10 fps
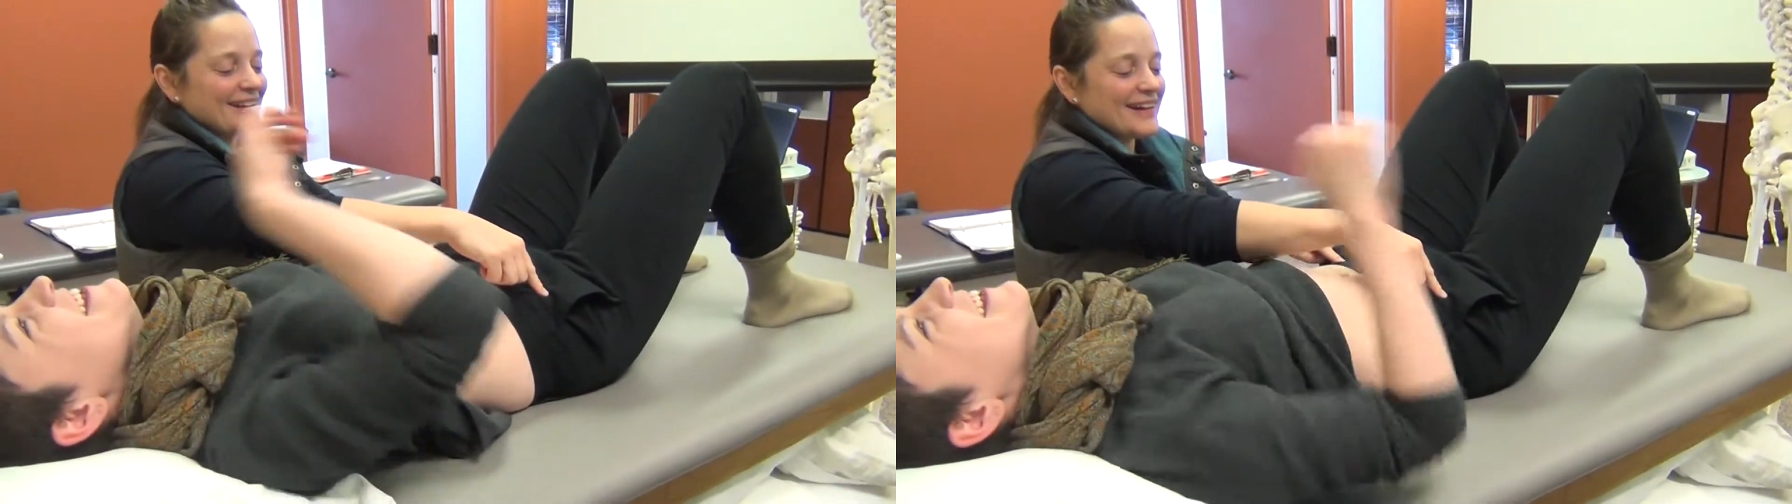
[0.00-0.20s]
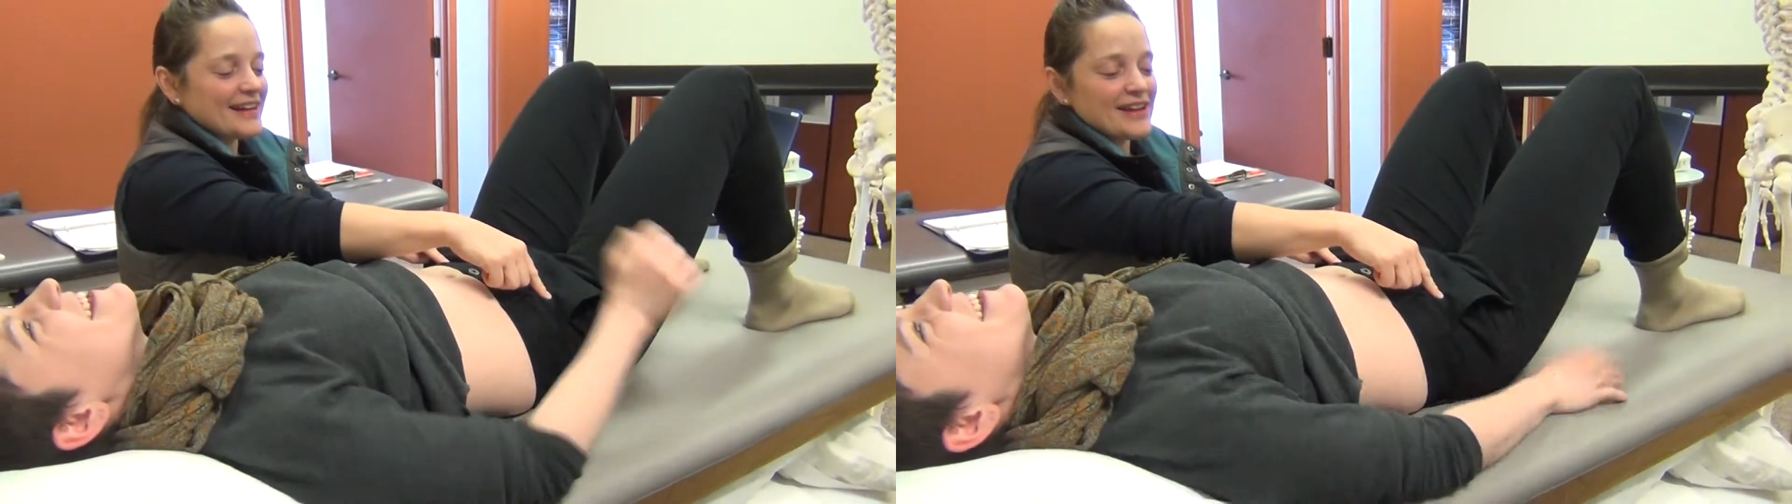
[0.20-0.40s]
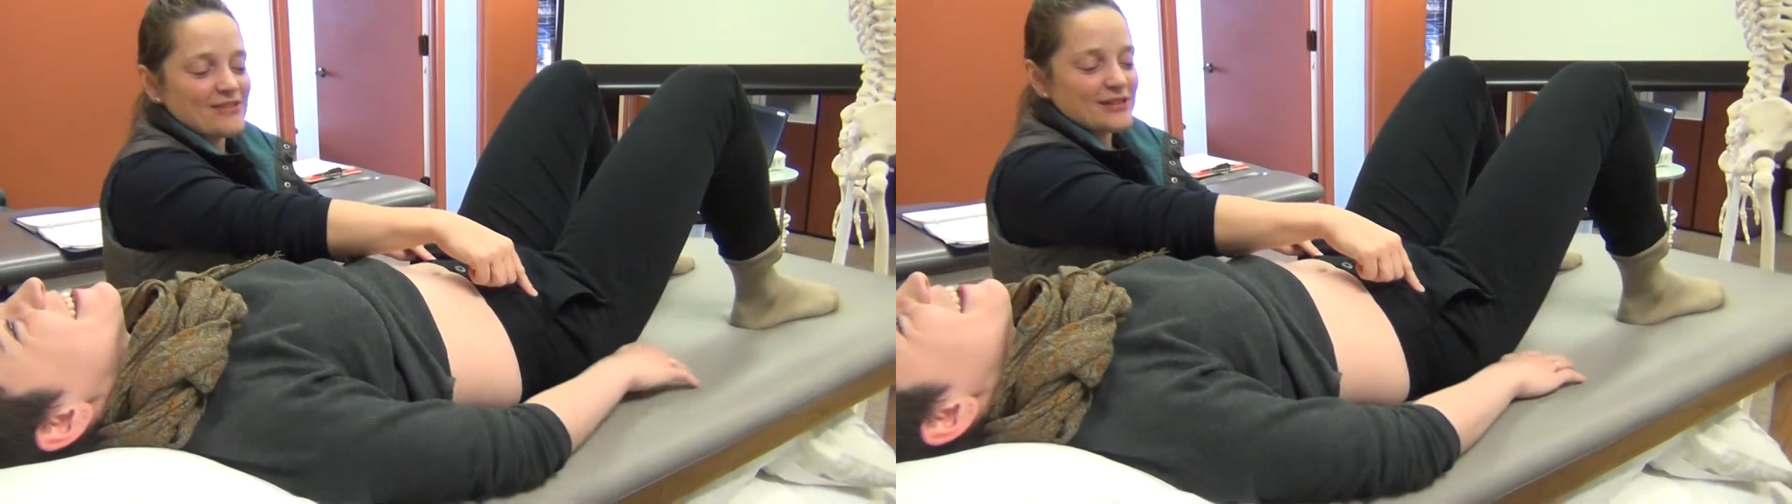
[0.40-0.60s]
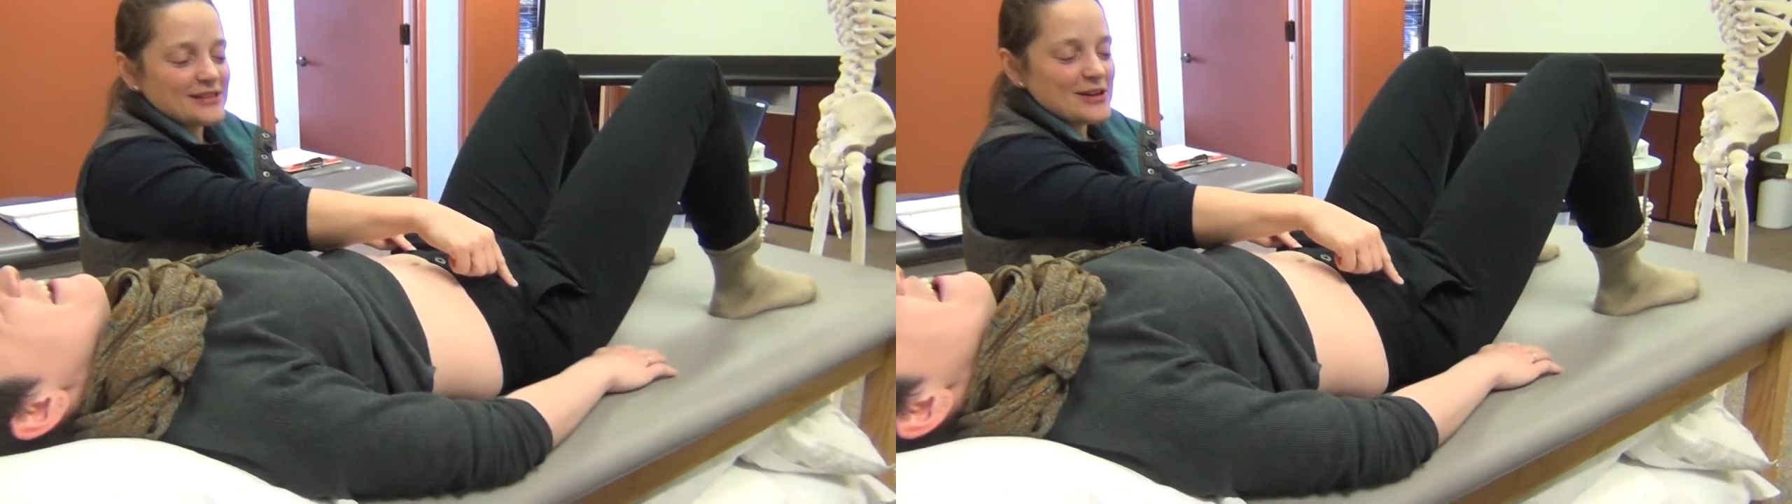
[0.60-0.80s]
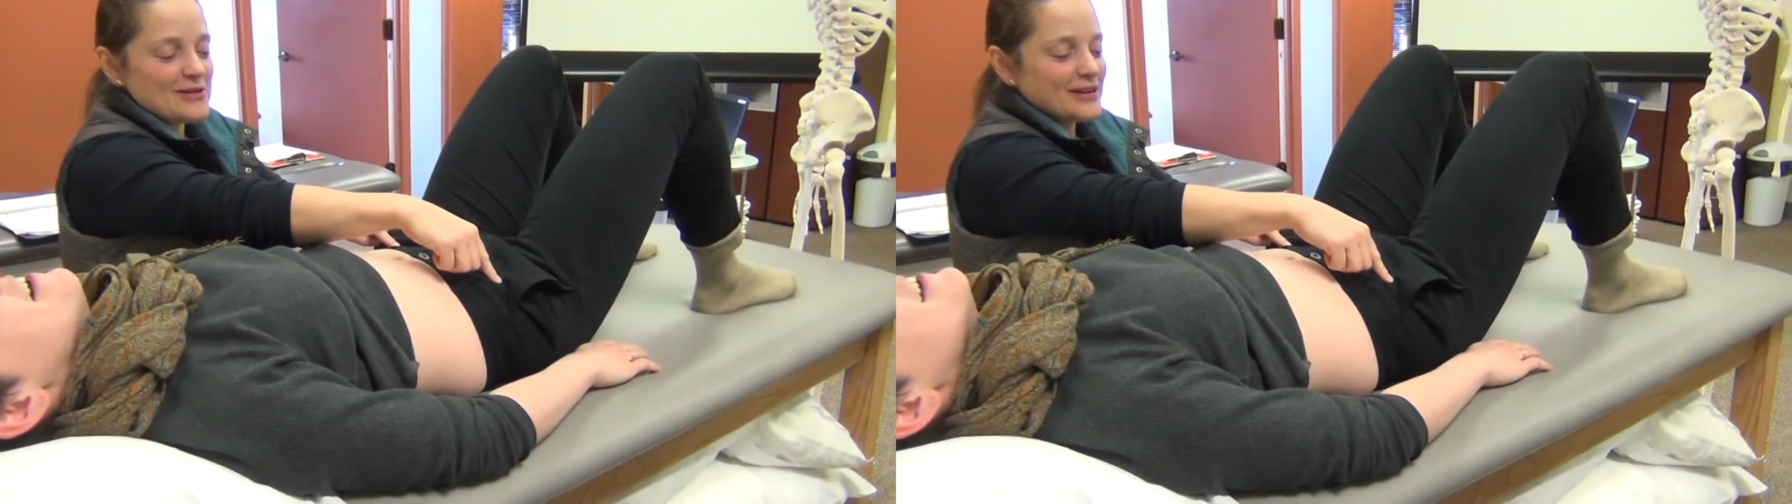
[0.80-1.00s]
I have one
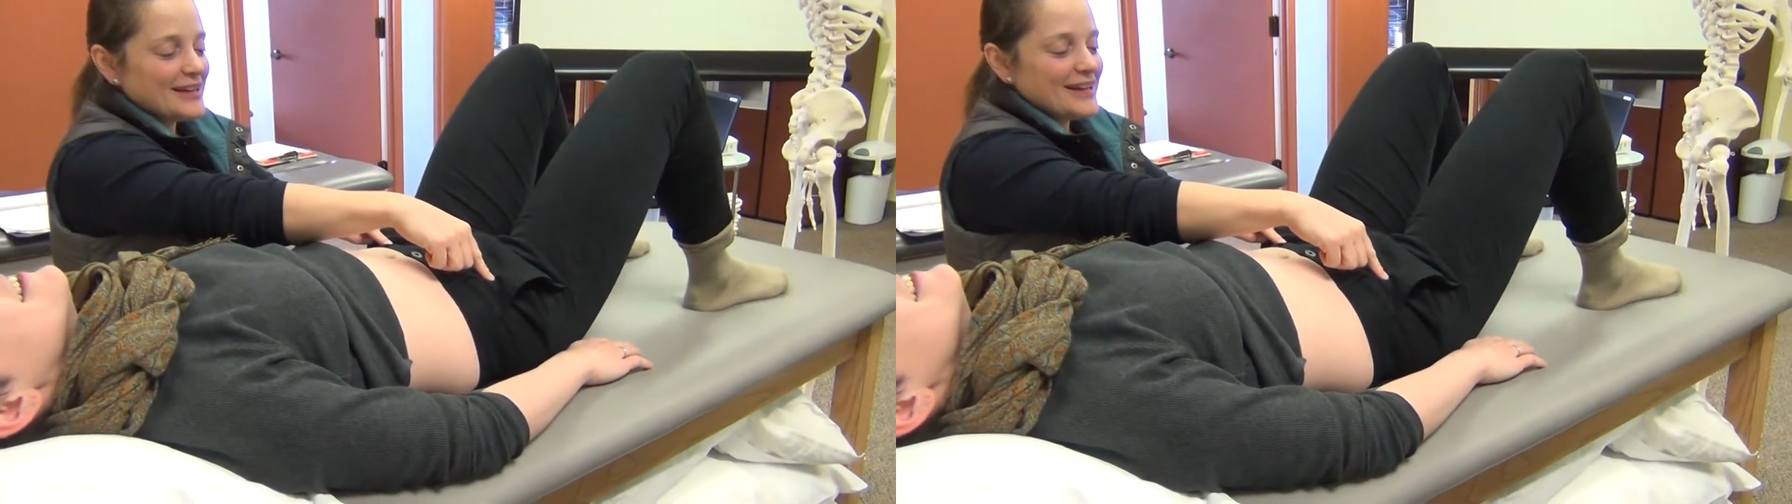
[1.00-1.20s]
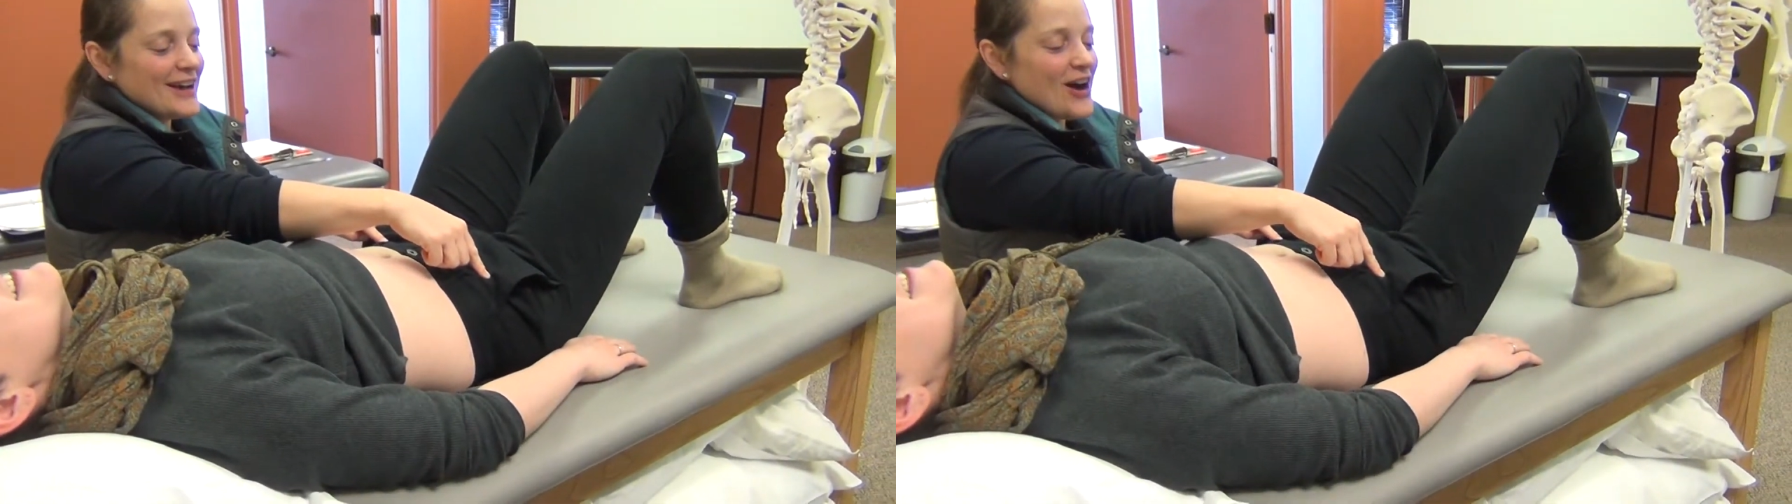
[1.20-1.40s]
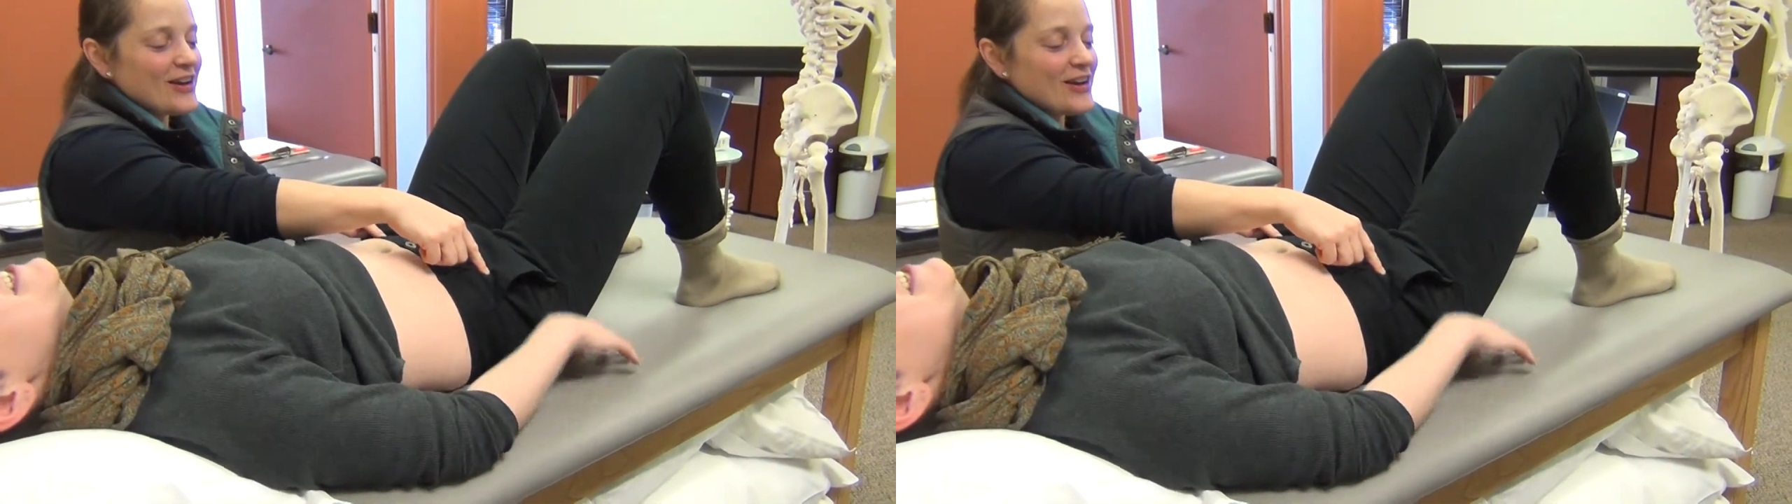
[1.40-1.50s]
too.